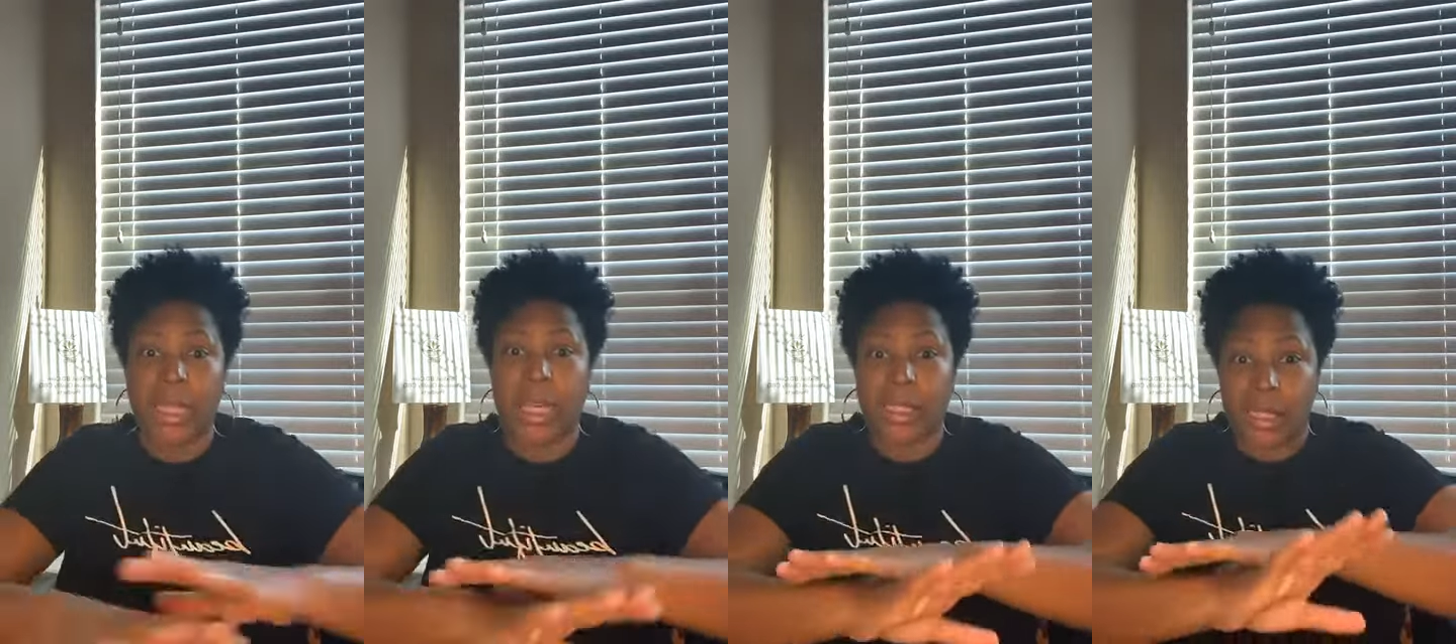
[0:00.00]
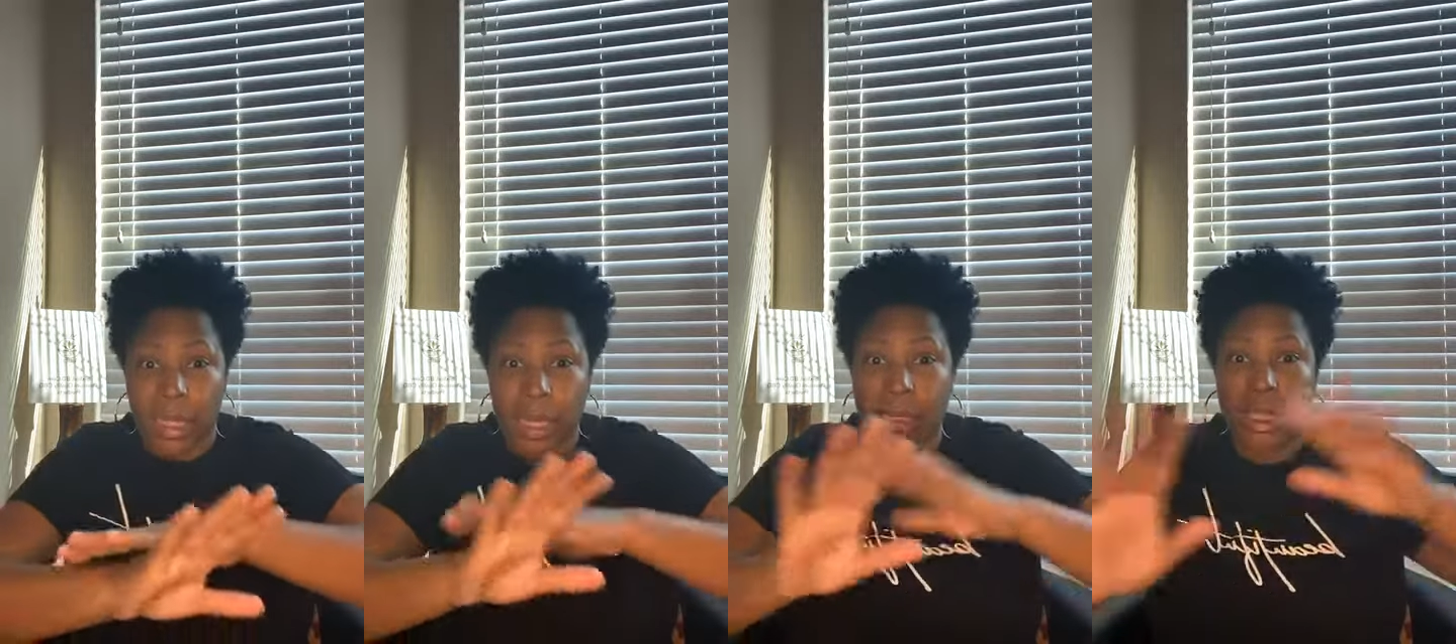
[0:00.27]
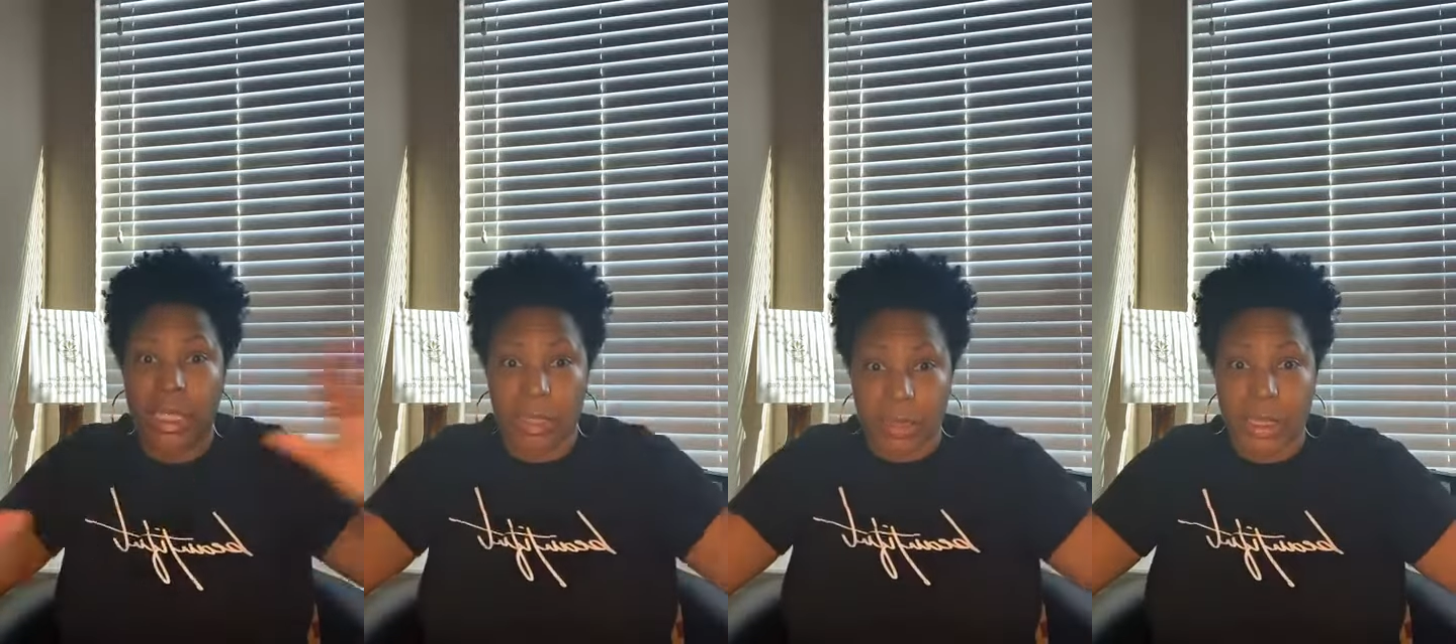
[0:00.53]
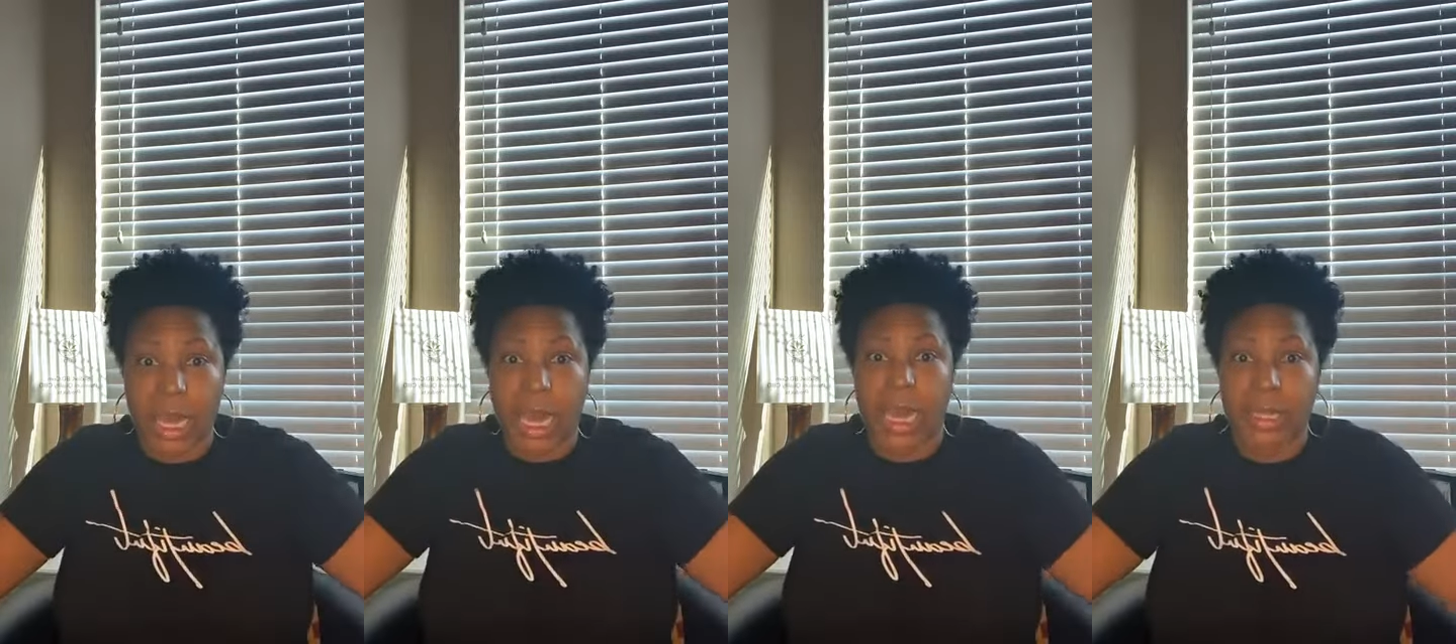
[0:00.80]
That's like their
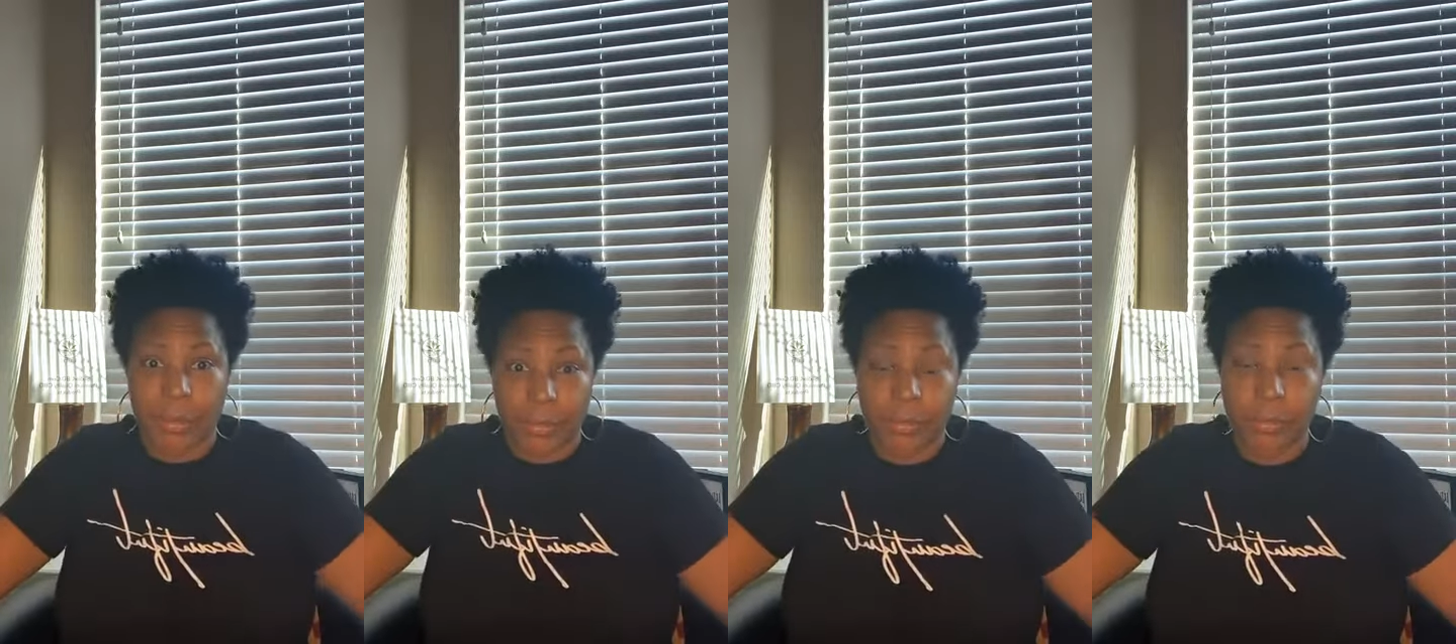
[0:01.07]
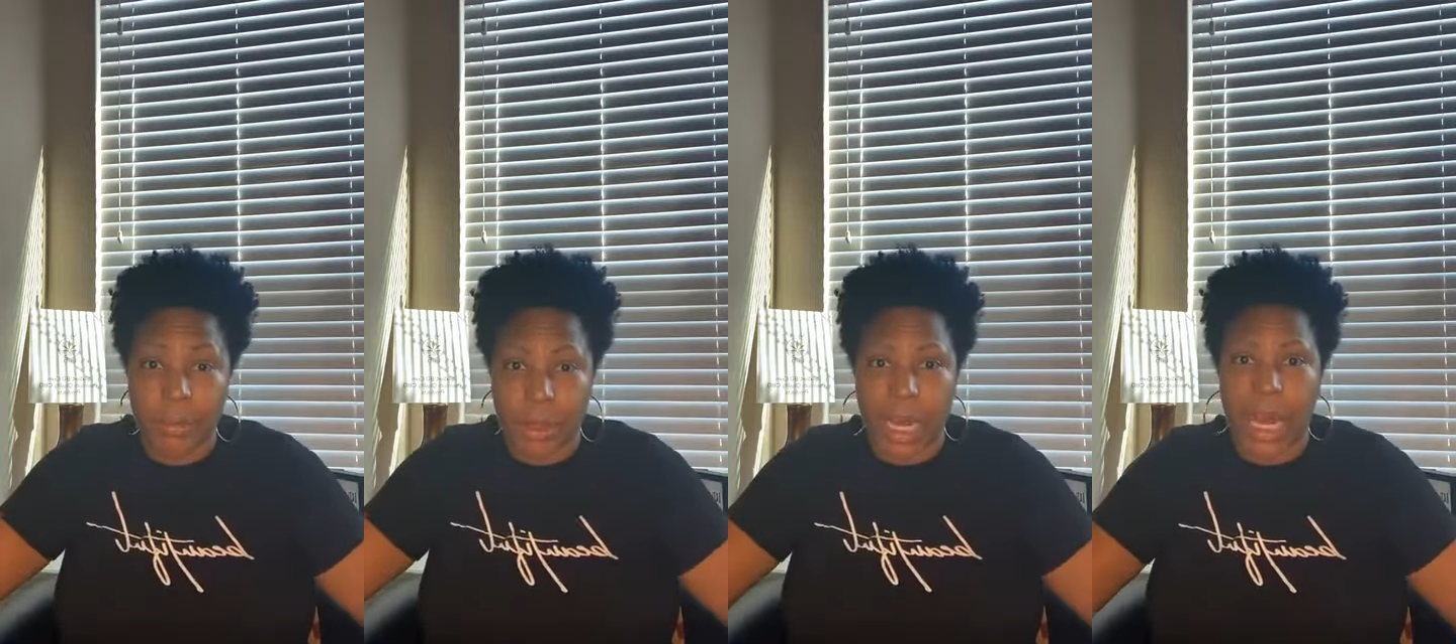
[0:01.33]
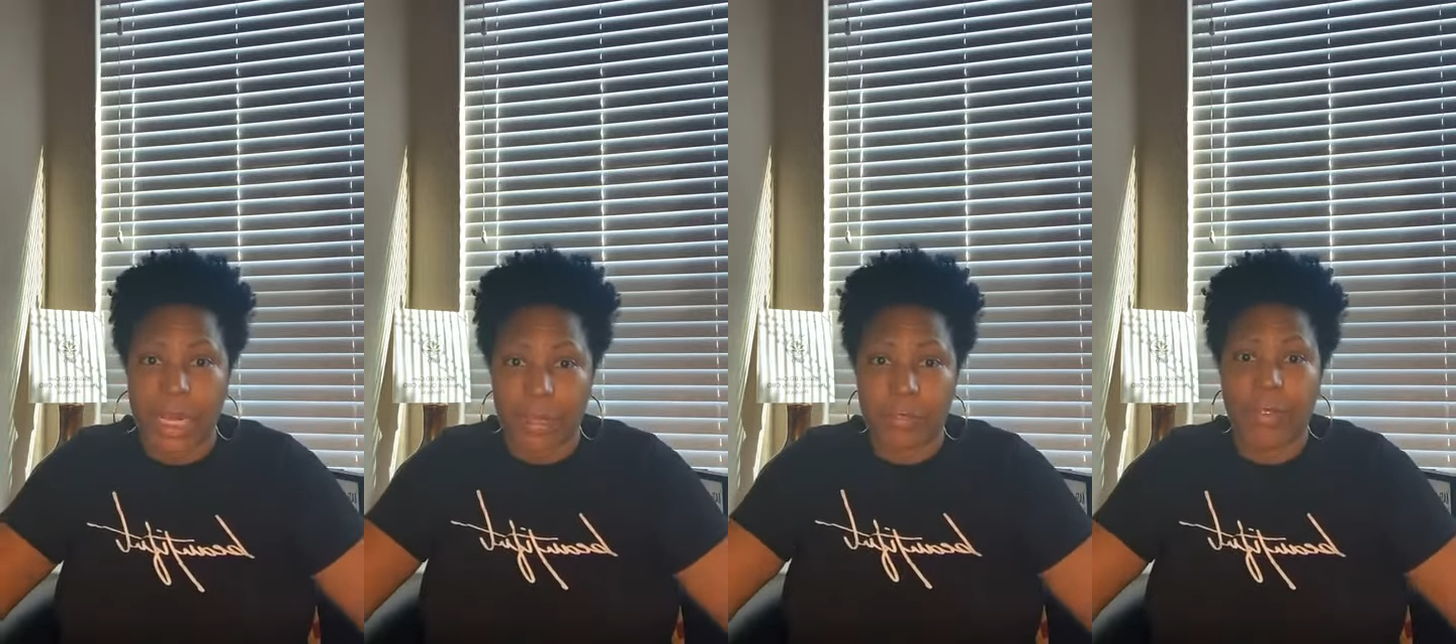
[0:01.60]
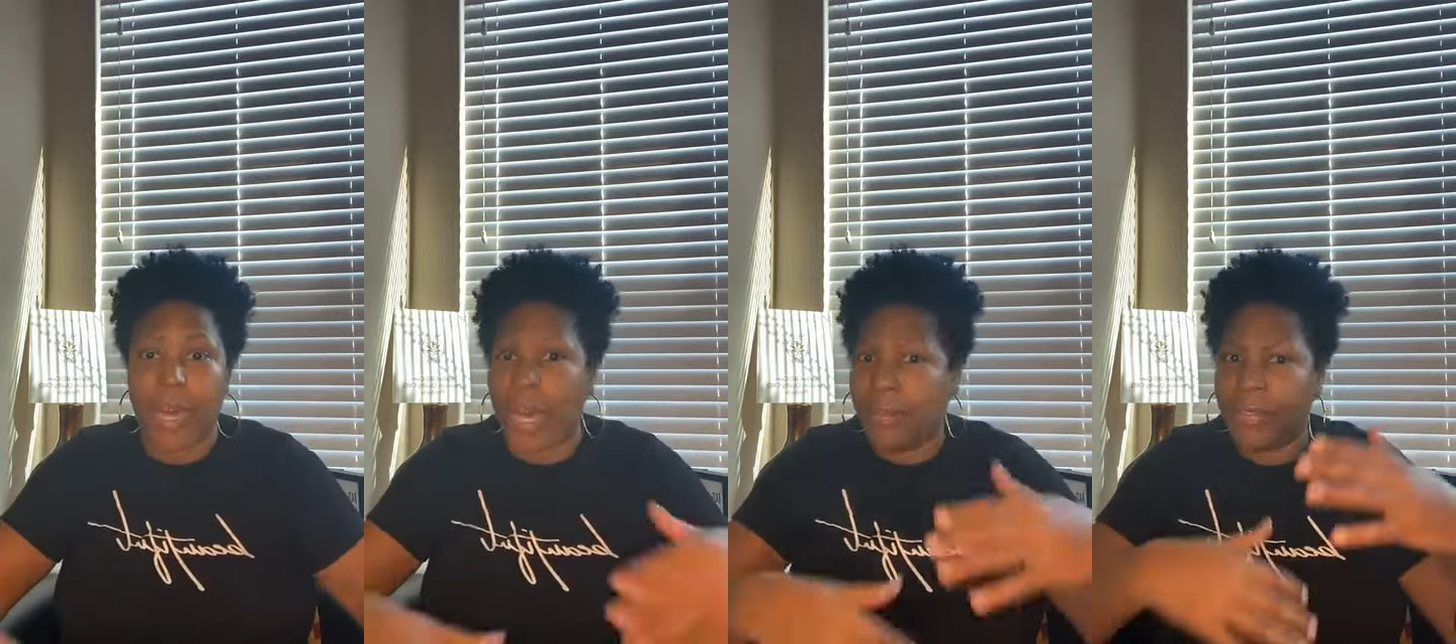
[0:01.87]
9 to
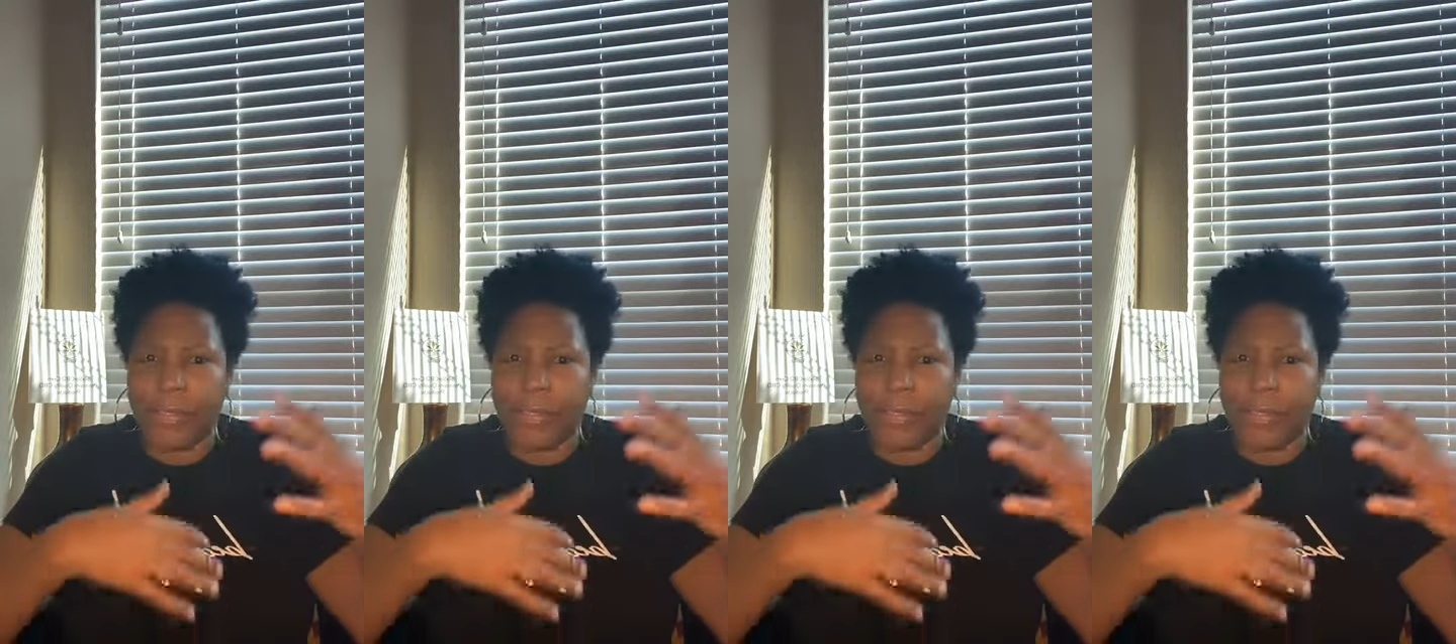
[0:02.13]
5,